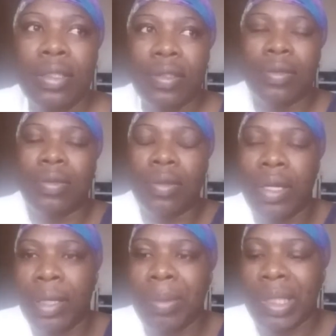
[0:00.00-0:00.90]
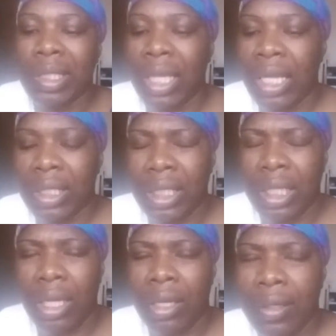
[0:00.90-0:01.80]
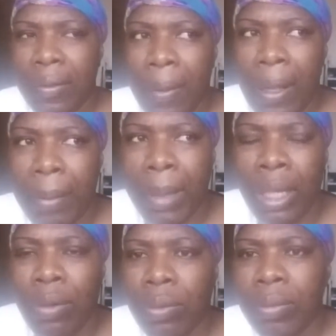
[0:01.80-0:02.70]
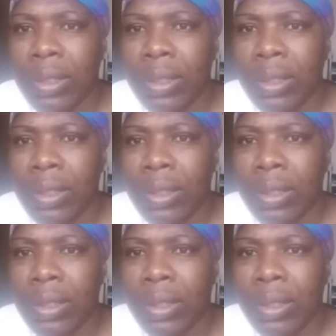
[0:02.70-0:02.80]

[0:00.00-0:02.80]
so um yes guys i um i hope